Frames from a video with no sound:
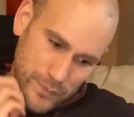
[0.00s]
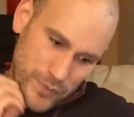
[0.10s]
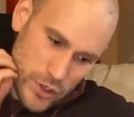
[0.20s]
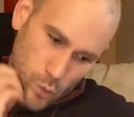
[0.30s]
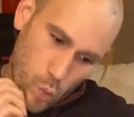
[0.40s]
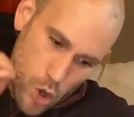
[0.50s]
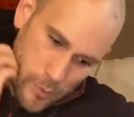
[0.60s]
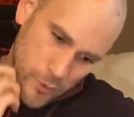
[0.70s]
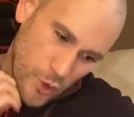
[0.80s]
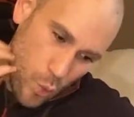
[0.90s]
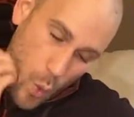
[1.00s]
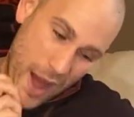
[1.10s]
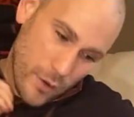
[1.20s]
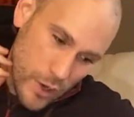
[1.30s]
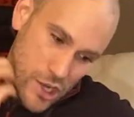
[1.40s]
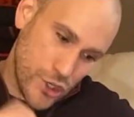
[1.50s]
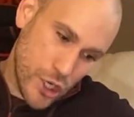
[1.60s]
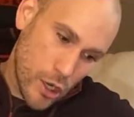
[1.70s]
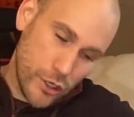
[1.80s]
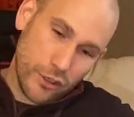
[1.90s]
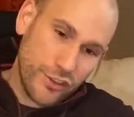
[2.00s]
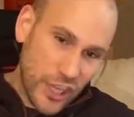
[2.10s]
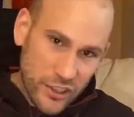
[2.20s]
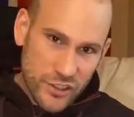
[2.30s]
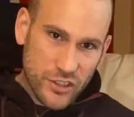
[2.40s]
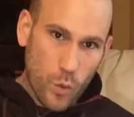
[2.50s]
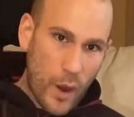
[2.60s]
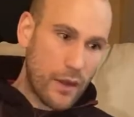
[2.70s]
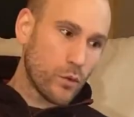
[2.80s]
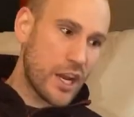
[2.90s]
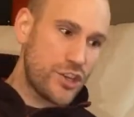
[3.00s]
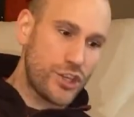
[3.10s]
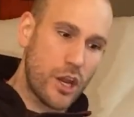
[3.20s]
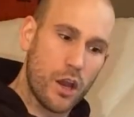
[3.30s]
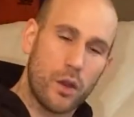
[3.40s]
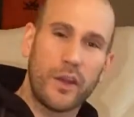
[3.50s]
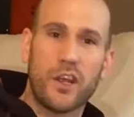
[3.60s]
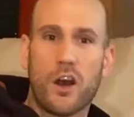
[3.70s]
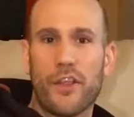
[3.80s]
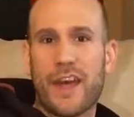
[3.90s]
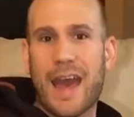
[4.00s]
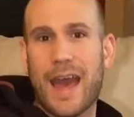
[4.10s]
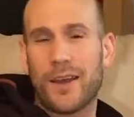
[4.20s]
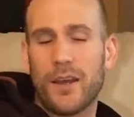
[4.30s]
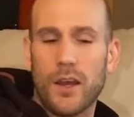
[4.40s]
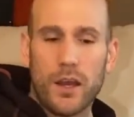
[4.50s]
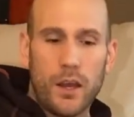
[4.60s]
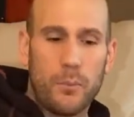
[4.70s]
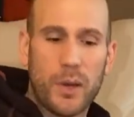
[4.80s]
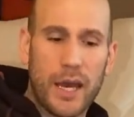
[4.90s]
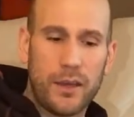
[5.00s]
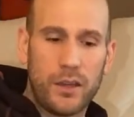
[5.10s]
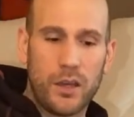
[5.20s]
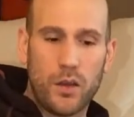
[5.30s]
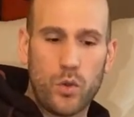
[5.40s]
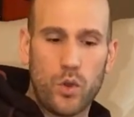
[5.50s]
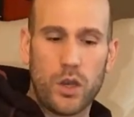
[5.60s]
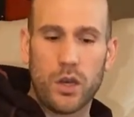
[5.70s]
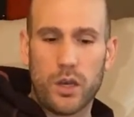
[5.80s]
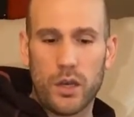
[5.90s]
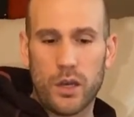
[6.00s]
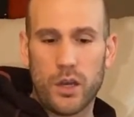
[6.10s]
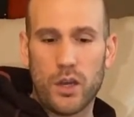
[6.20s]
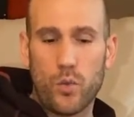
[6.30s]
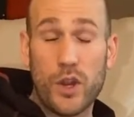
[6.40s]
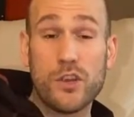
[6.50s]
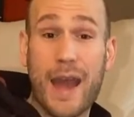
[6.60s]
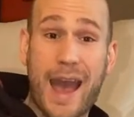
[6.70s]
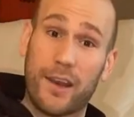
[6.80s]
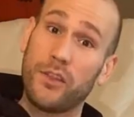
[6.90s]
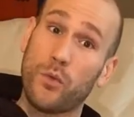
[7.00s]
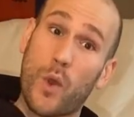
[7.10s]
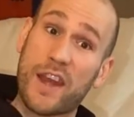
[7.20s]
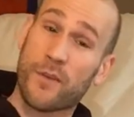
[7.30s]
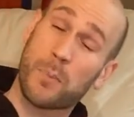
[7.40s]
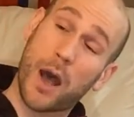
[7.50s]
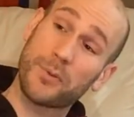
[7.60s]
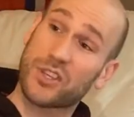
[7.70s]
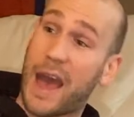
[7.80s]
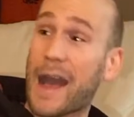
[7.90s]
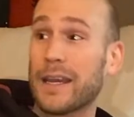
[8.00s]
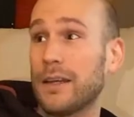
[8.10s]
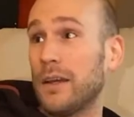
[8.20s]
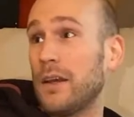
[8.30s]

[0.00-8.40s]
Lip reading: your warmth to weight ratio, your thickness to weight ratio, and all that. But when you add in the weight of a pump sack,